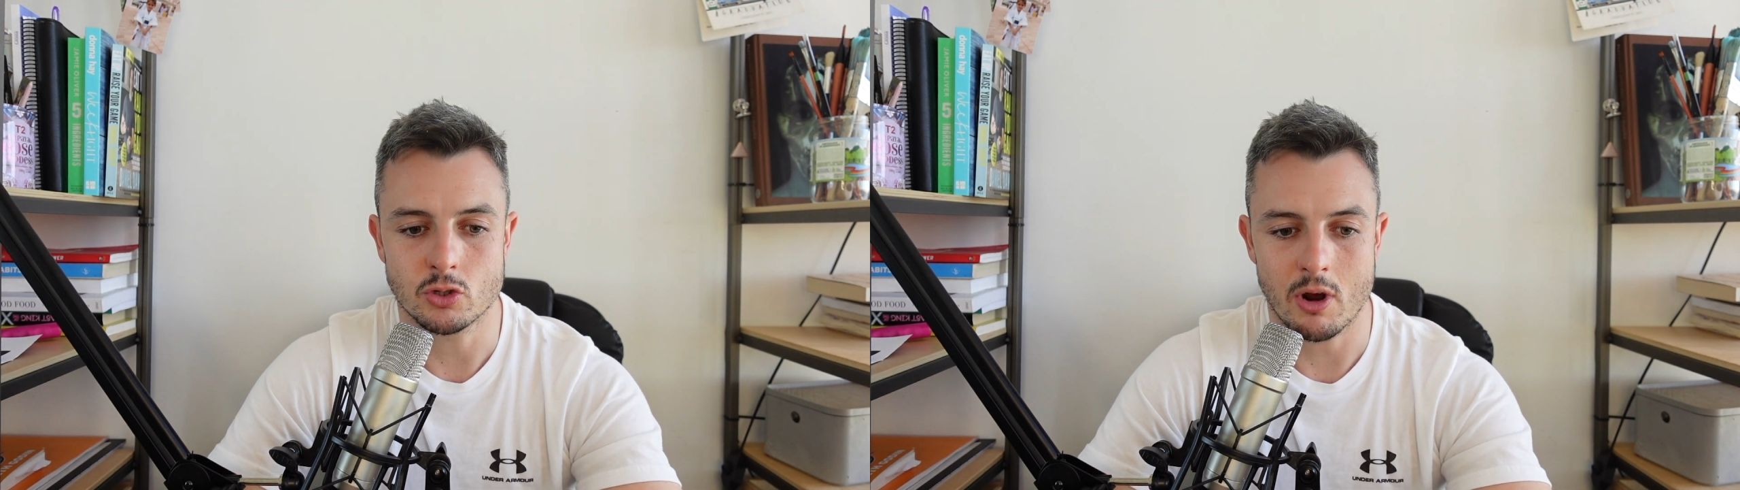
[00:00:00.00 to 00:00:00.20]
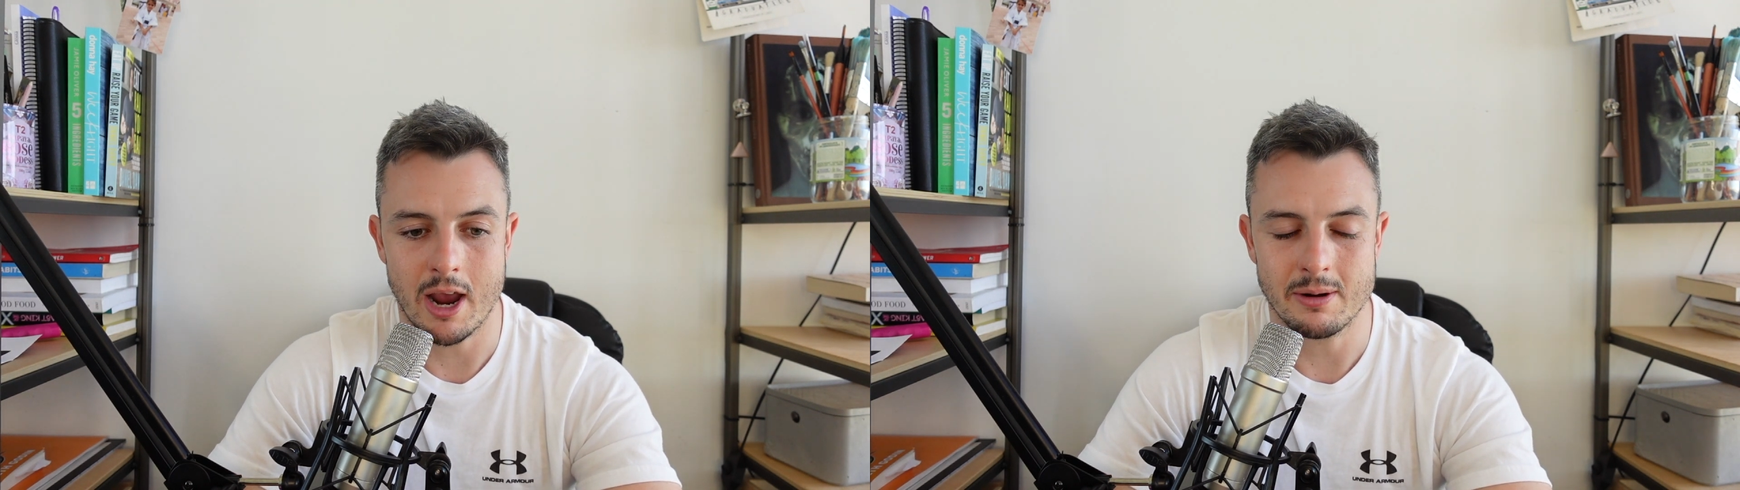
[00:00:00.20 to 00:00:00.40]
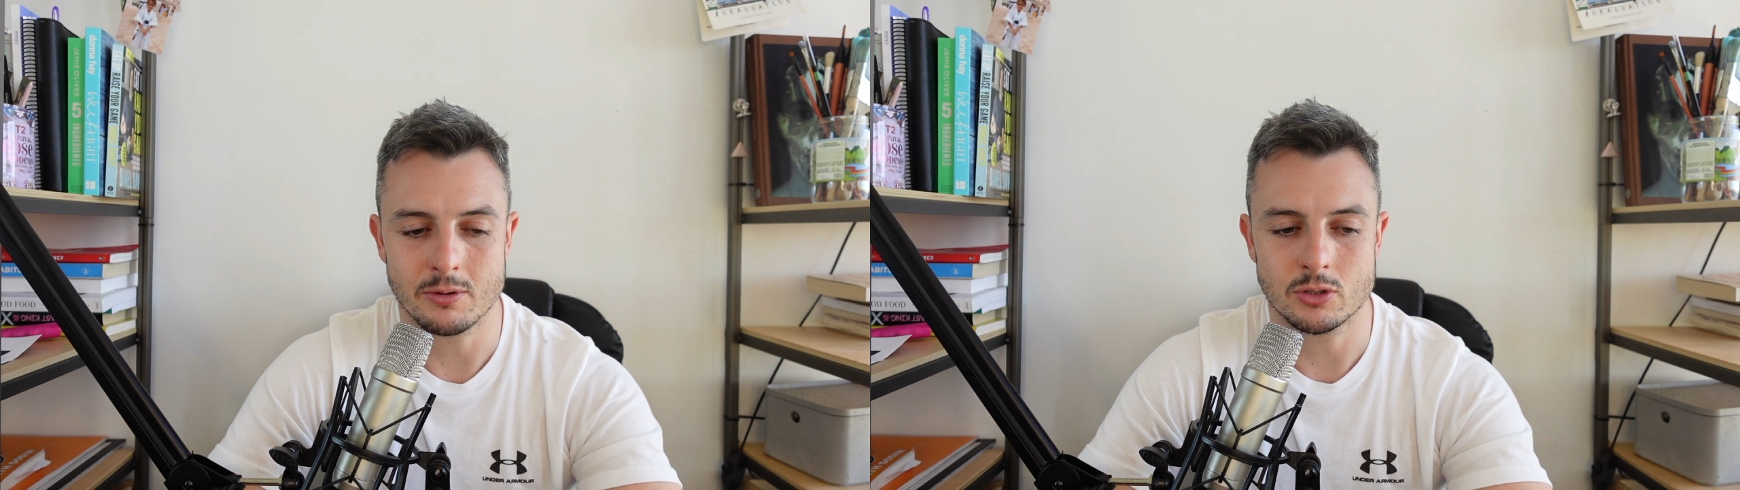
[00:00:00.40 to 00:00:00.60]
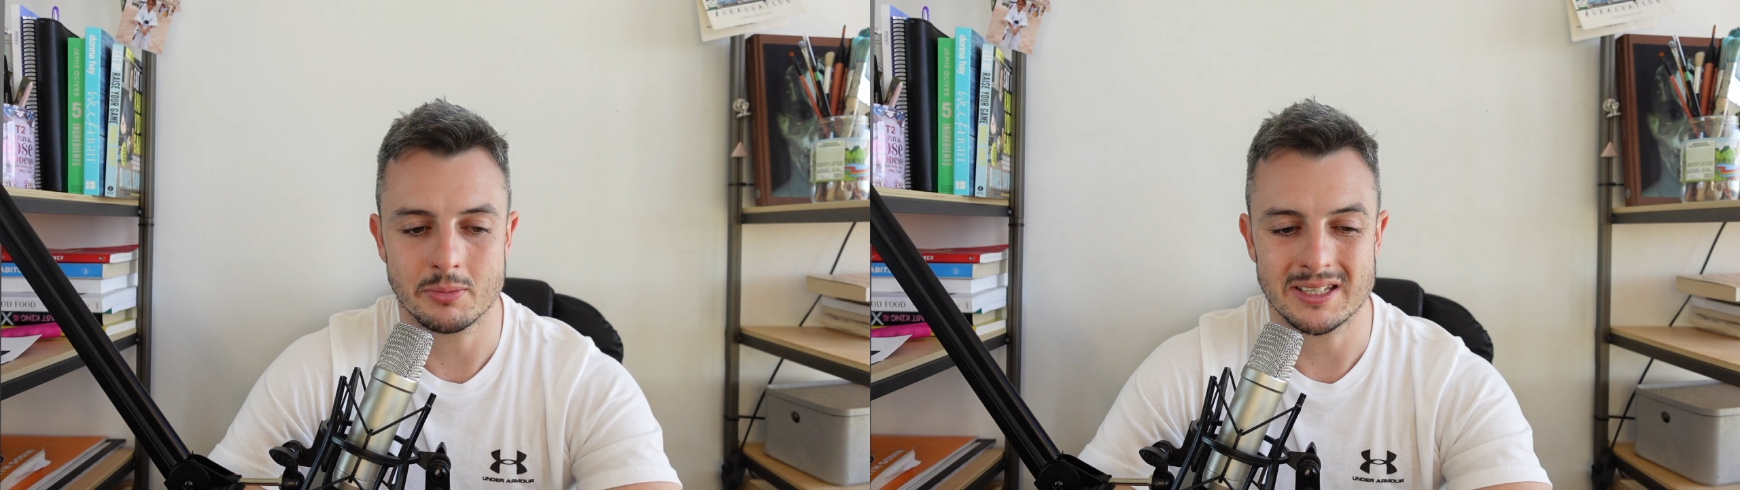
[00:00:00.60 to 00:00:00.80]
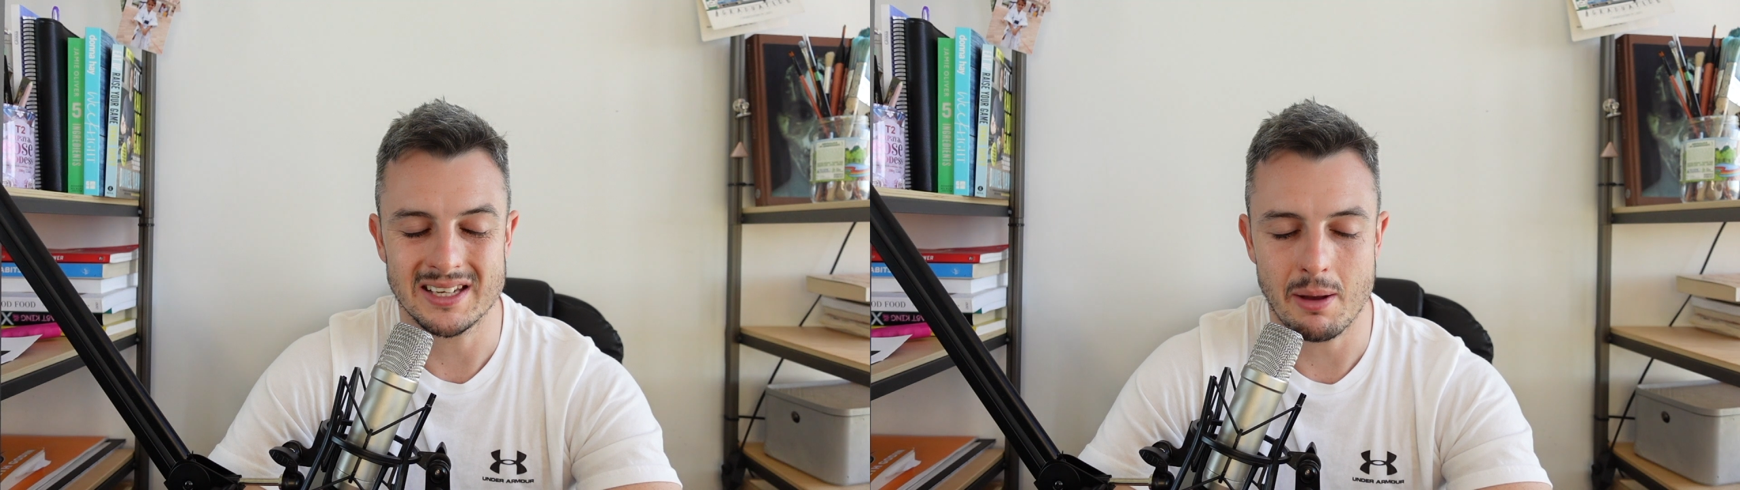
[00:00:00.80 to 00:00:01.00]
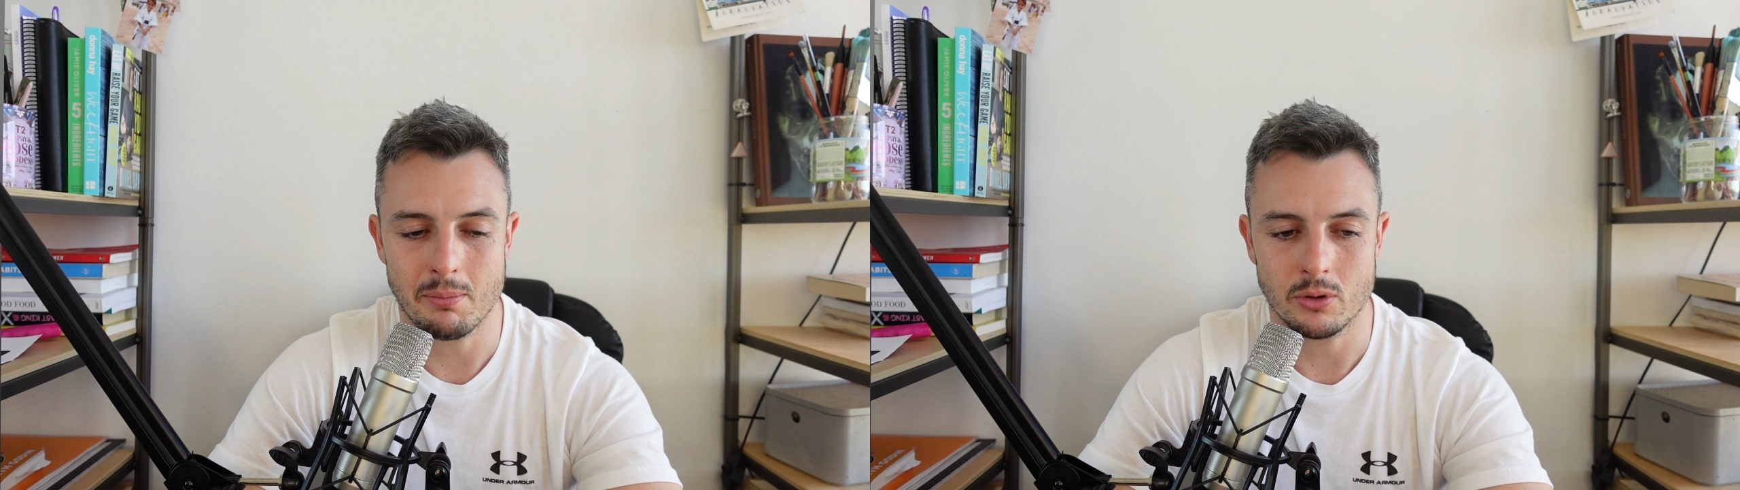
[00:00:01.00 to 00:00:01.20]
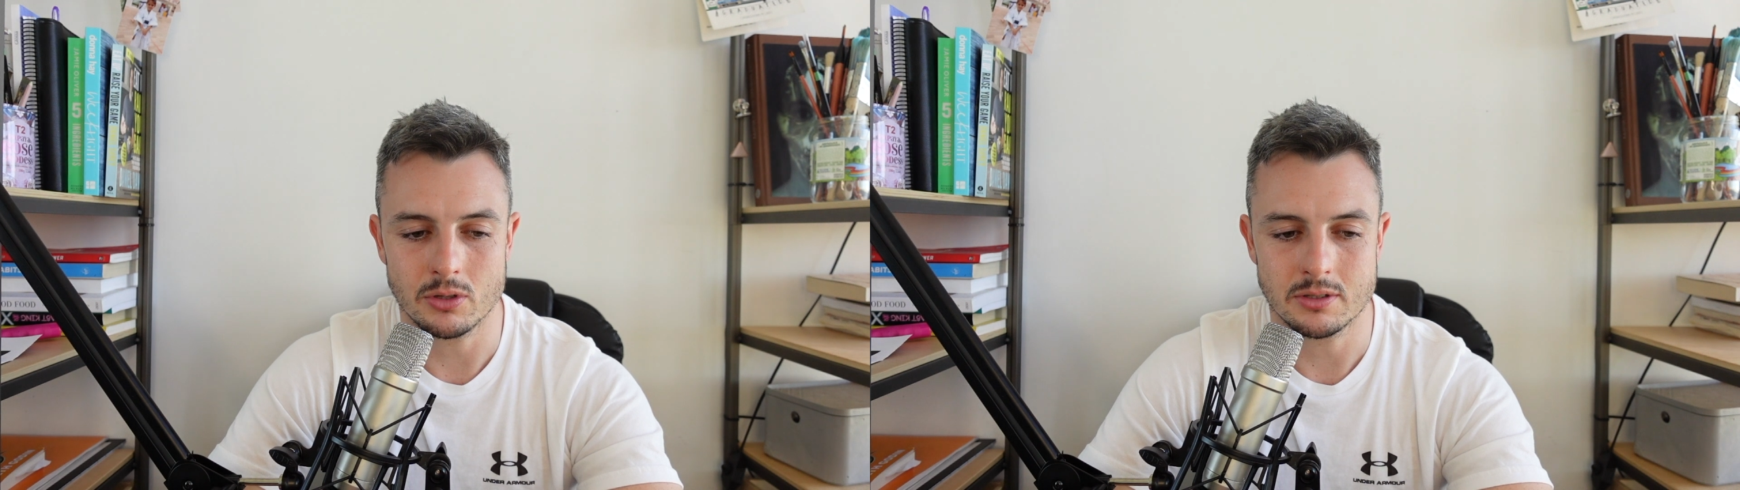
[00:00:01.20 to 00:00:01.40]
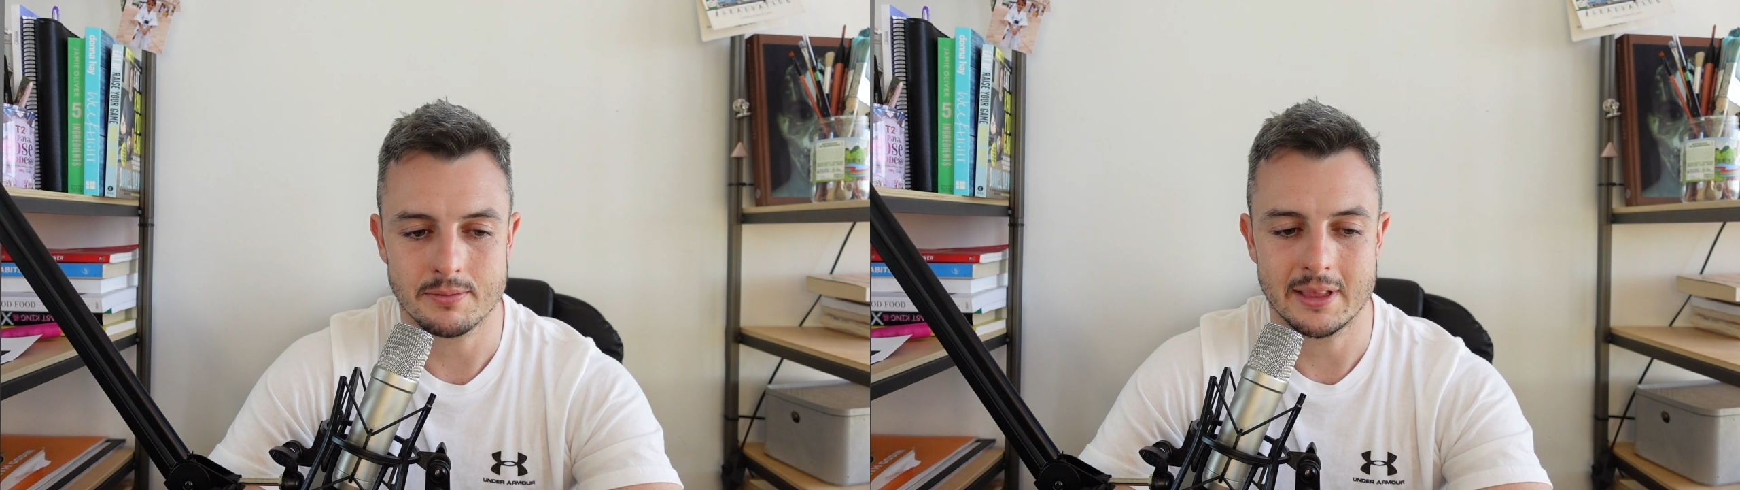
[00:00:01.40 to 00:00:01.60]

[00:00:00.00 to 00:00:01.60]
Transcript: training with some examples.